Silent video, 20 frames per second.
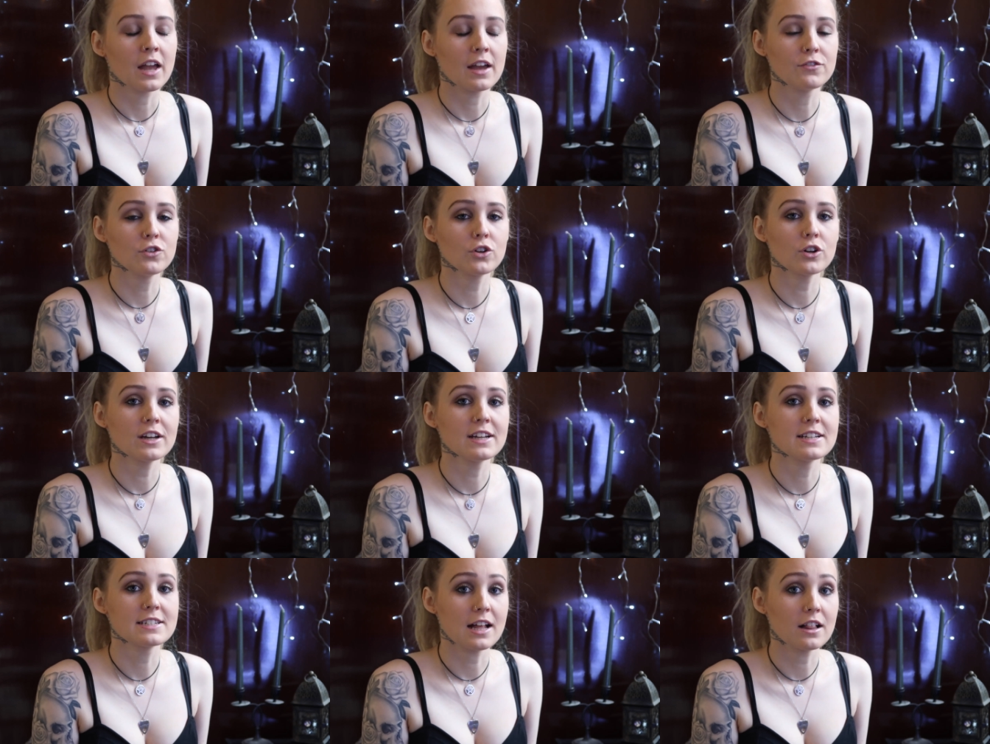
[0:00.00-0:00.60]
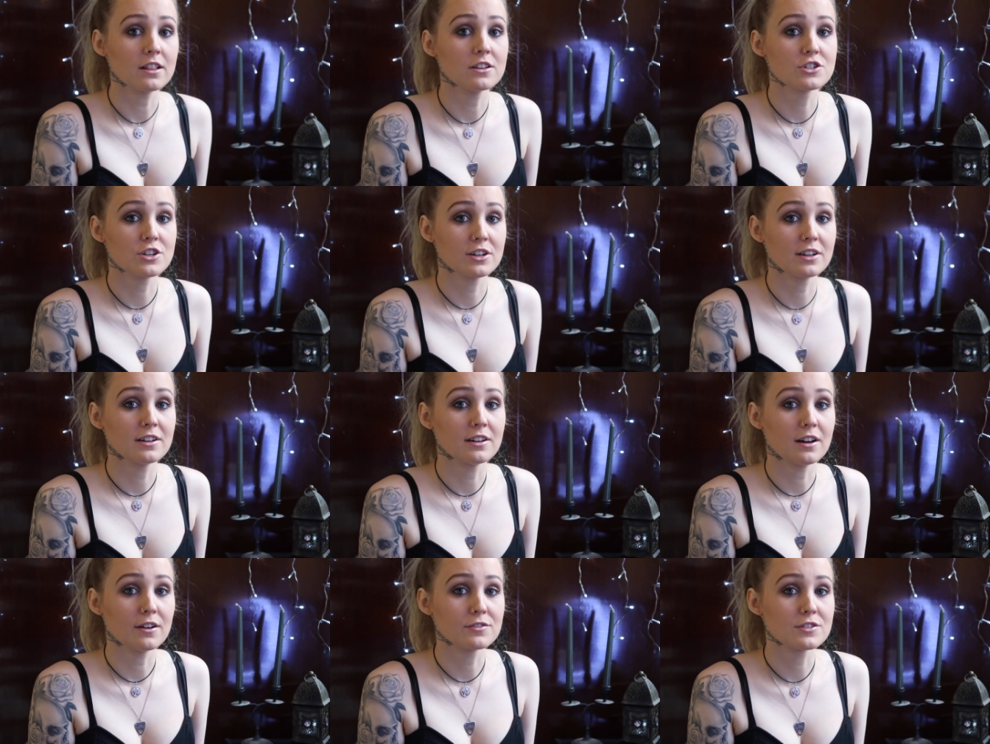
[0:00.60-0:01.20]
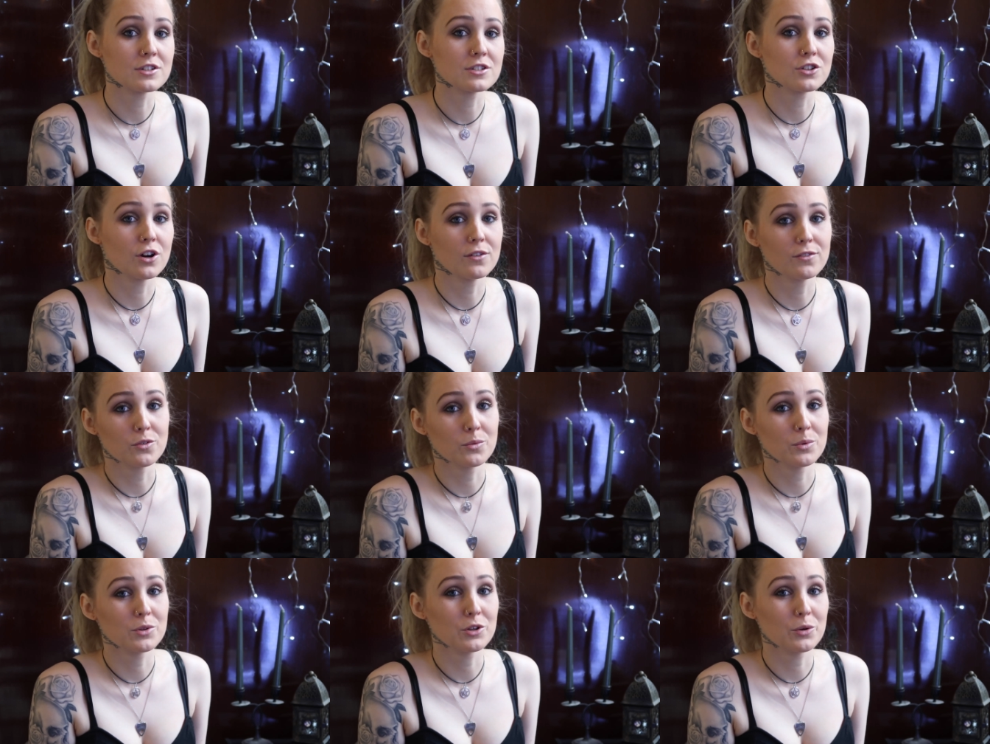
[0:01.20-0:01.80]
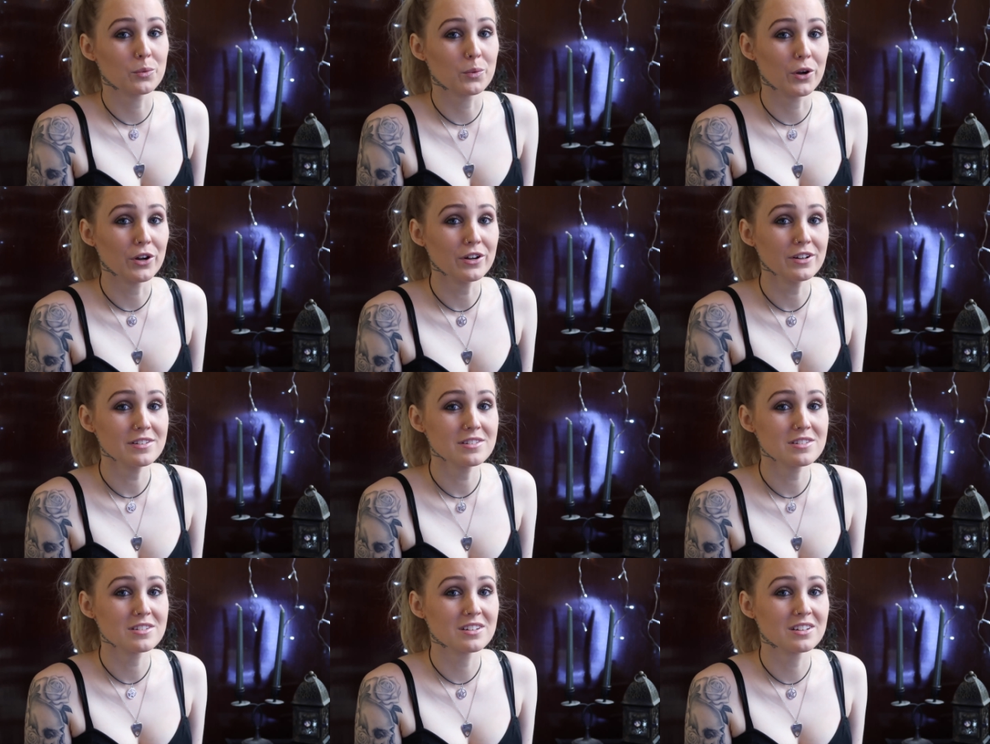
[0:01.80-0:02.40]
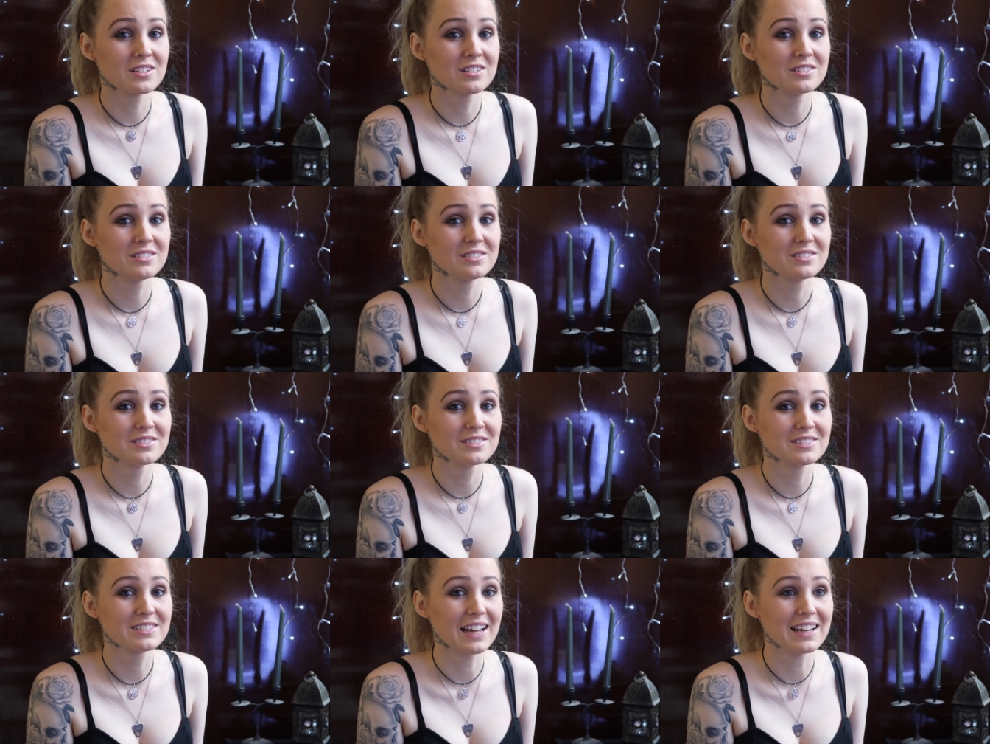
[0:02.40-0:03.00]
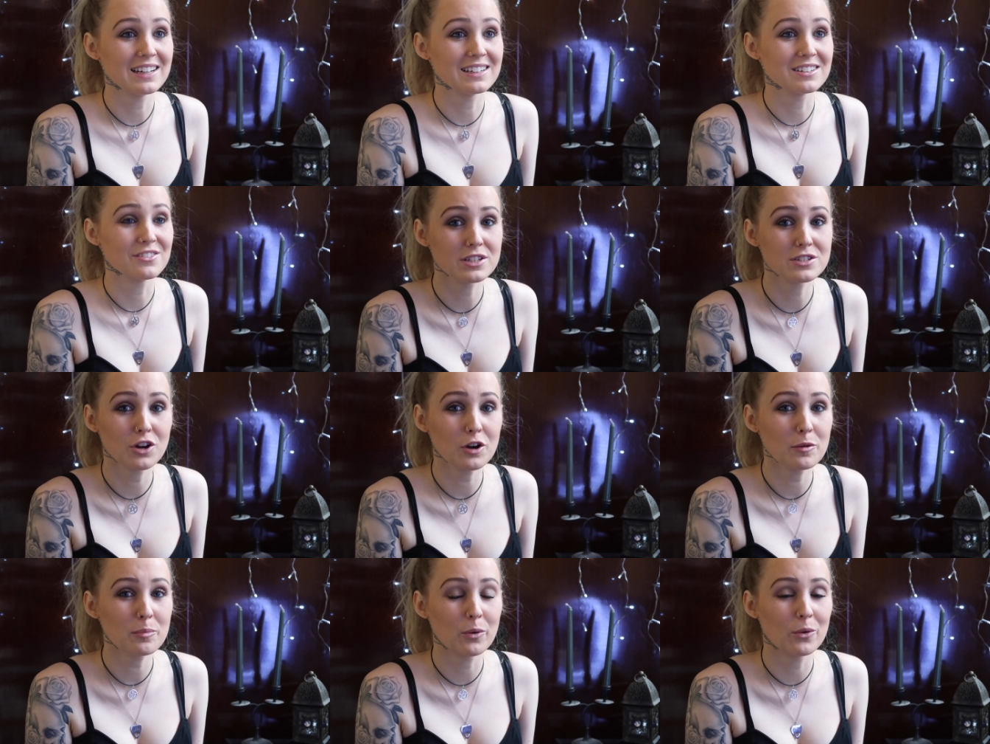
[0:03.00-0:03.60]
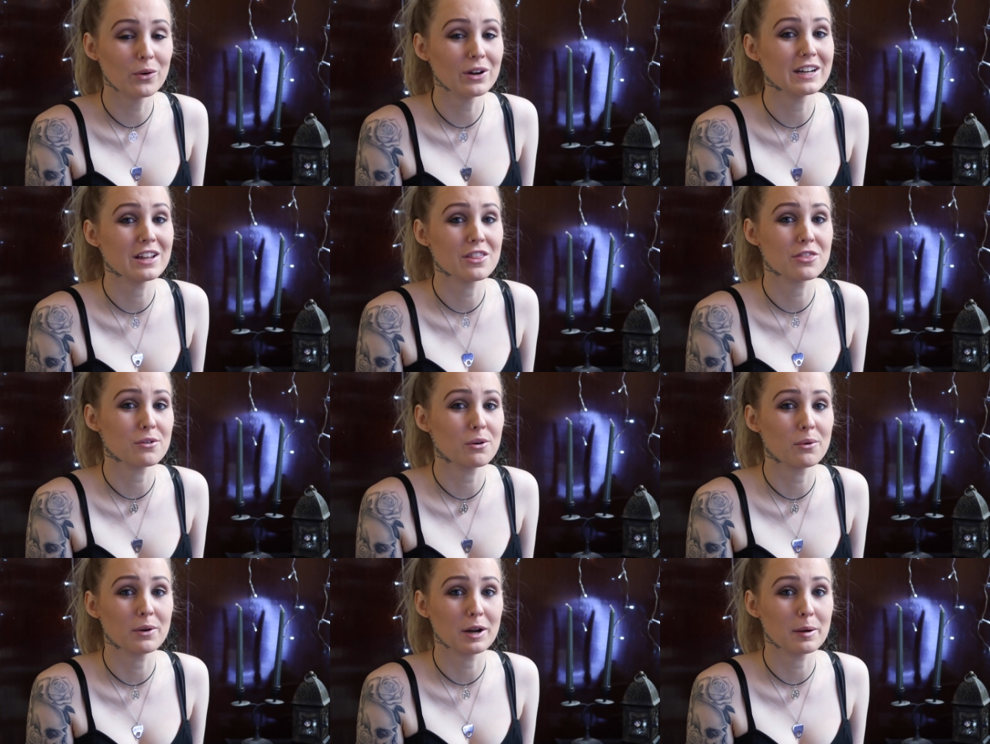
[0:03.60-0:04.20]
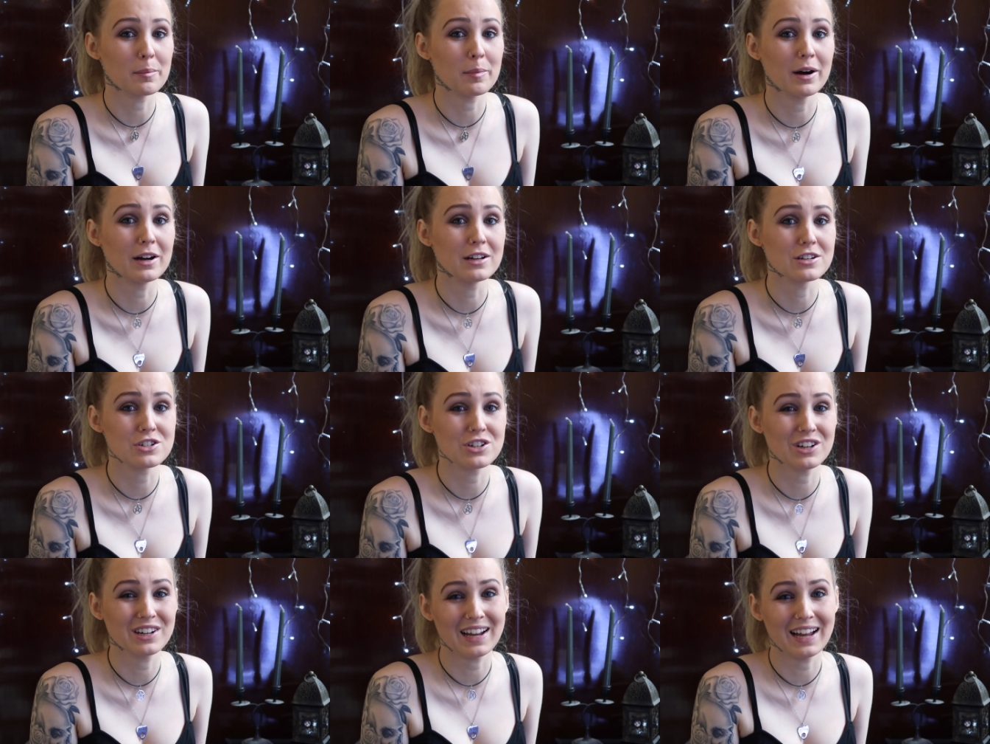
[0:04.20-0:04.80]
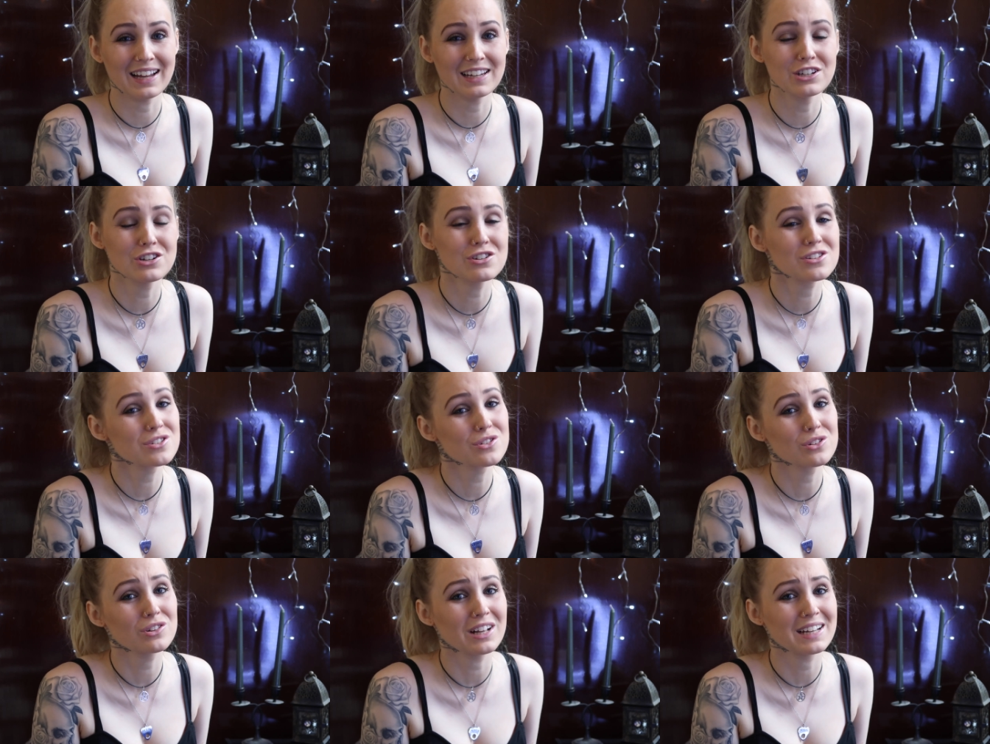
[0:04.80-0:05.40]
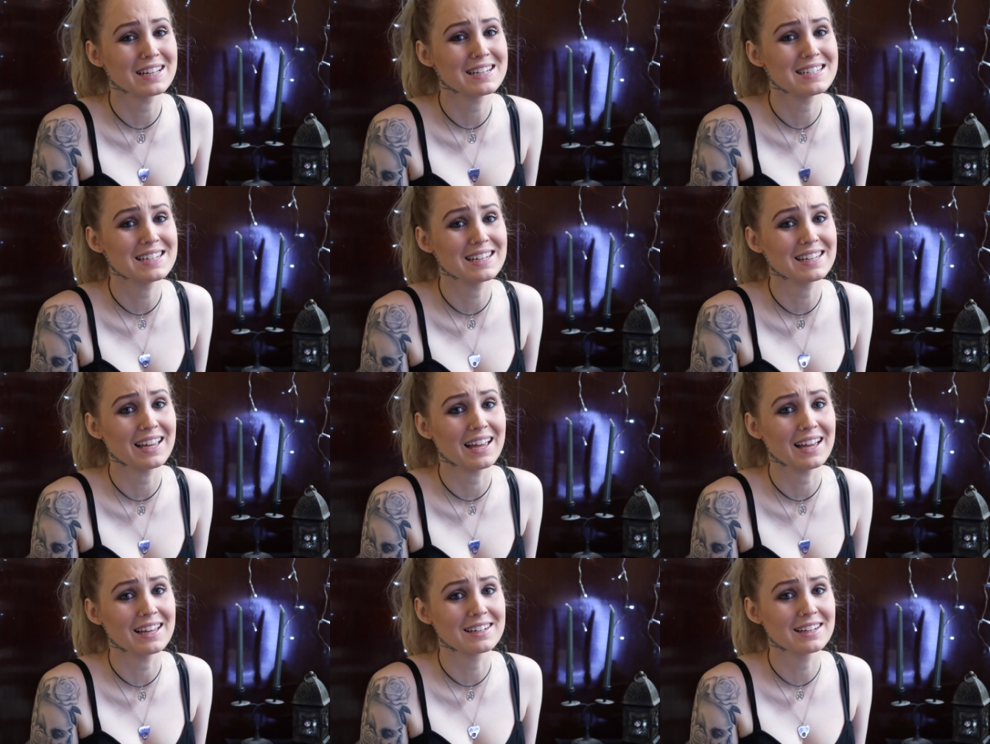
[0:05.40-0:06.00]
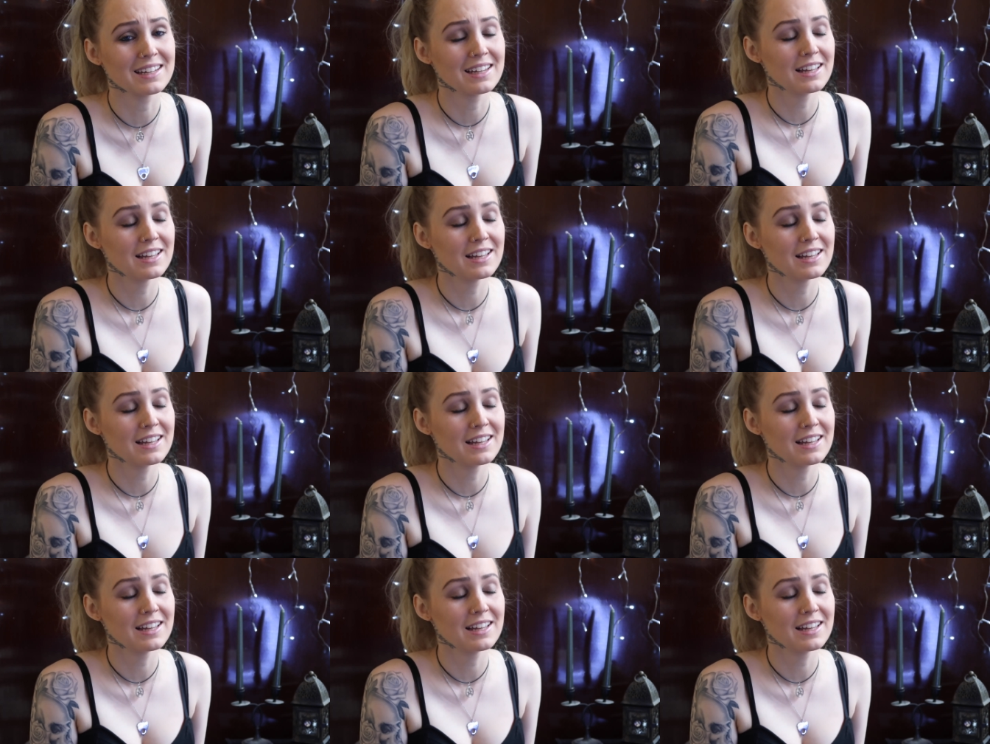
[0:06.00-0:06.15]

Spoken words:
If you're not intelligent enough to solve it with your words, then there's no point in throwing a punch, okay? You just look like a dickhead.